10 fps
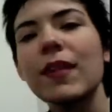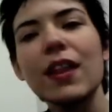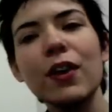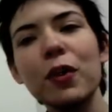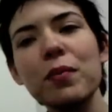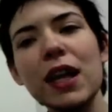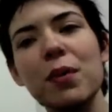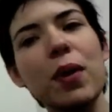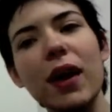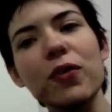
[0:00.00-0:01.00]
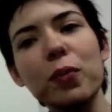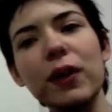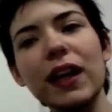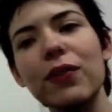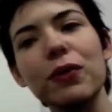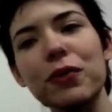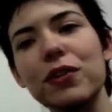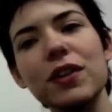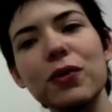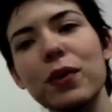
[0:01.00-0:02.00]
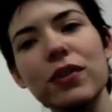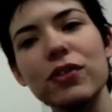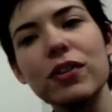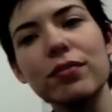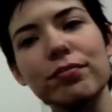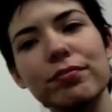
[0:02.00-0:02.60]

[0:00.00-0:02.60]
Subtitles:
There are many possible answers to this question.